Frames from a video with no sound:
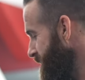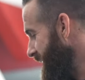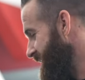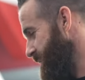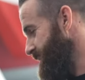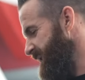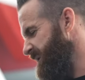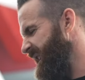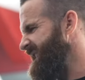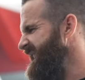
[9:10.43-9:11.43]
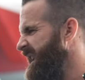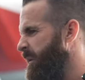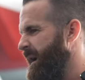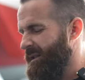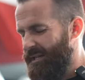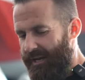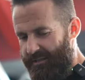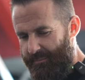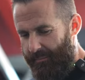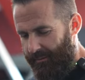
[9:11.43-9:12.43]
And so it was literally it didn't get quite as high
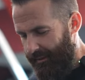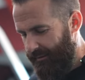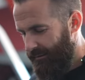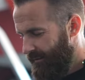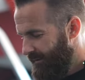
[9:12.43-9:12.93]
as maybe like